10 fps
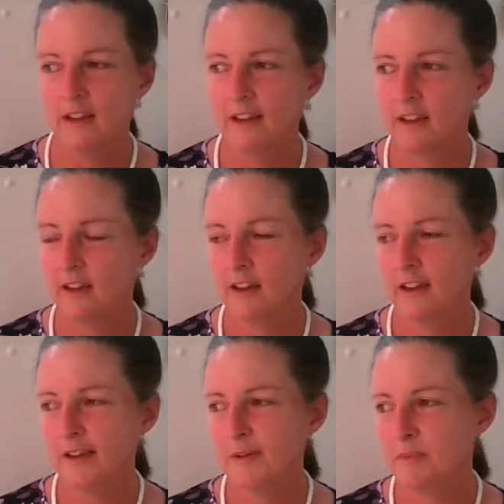
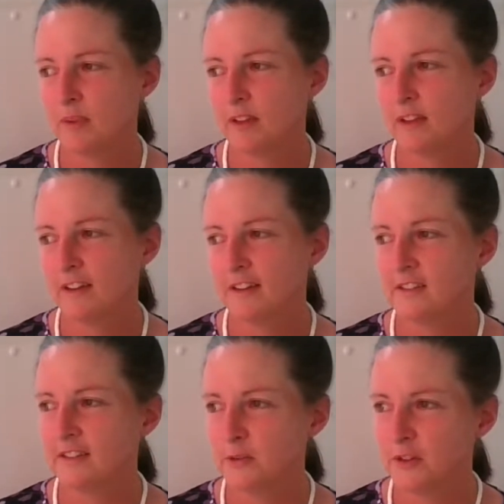
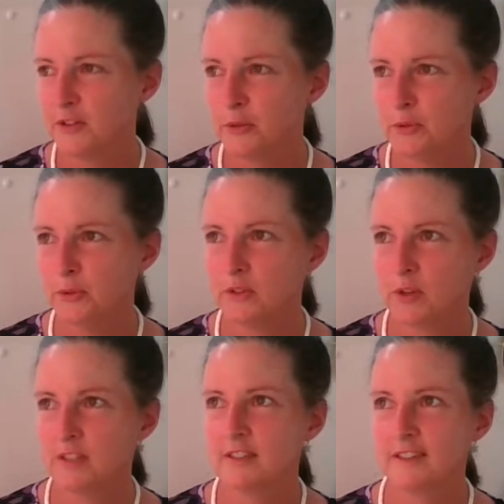And I wanted to
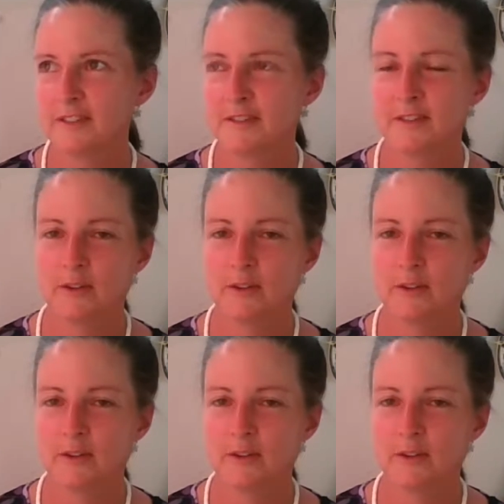address this